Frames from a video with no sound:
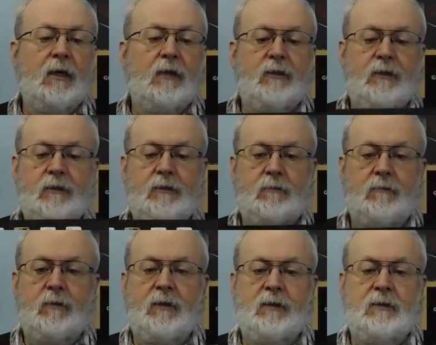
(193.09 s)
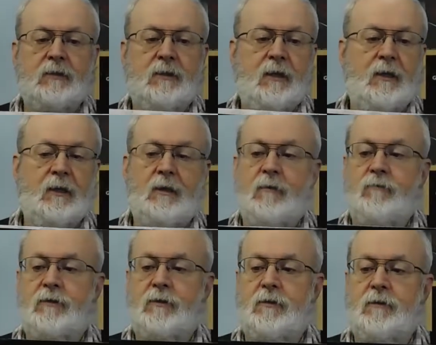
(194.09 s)
This was a
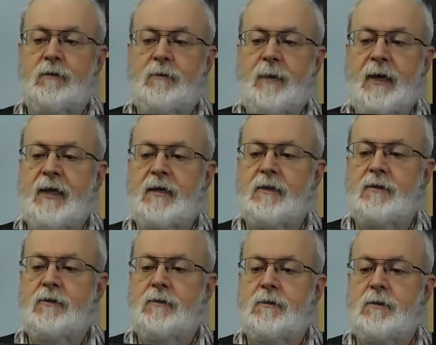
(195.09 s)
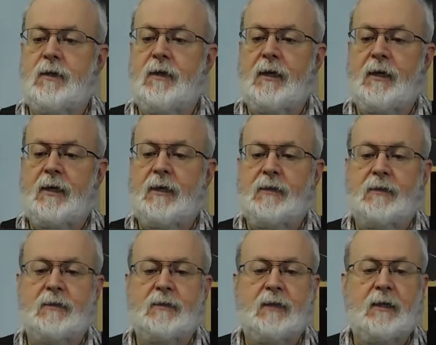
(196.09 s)
returned package
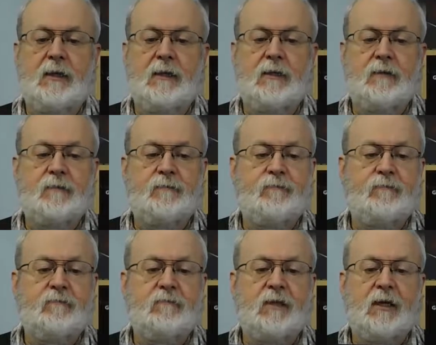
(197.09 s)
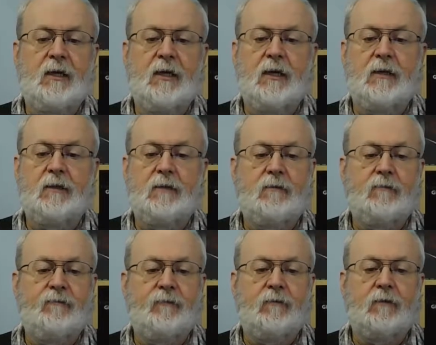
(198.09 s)
and uh, they had it
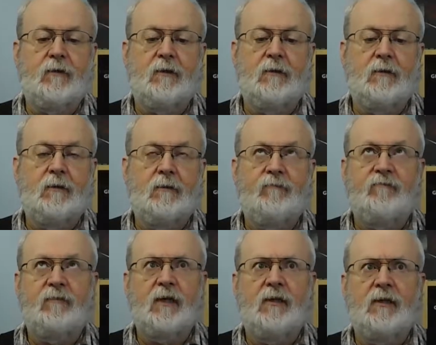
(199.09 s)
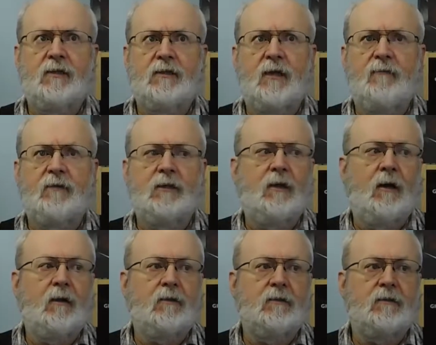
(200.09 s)
for I think
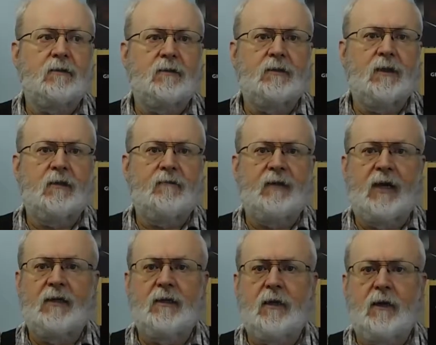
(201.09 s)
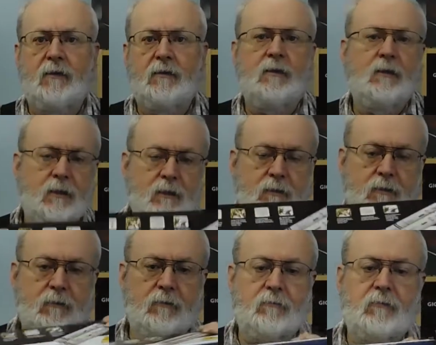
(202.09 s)
$70 instead of $90.
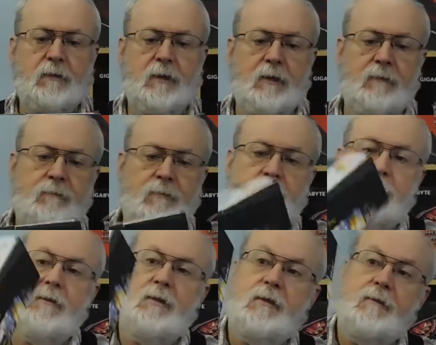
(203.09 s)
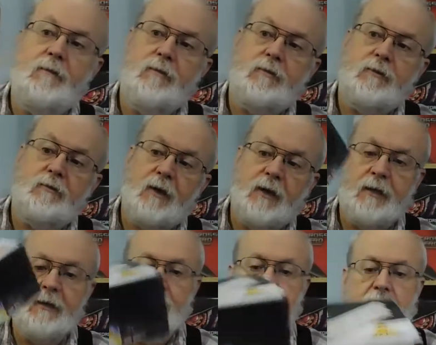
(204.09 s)
So I'm going to give those a try
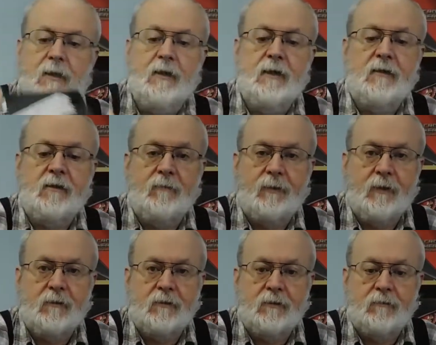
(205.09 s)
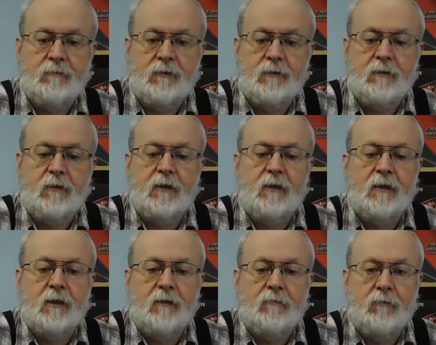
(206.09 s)
in comparison with the
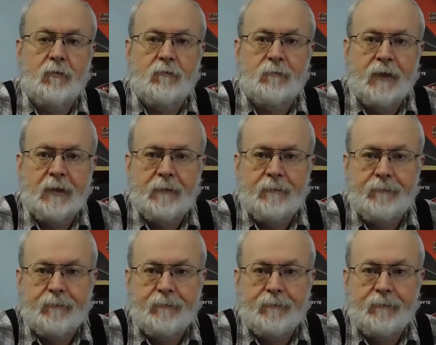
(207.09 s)
uh, Rode mic,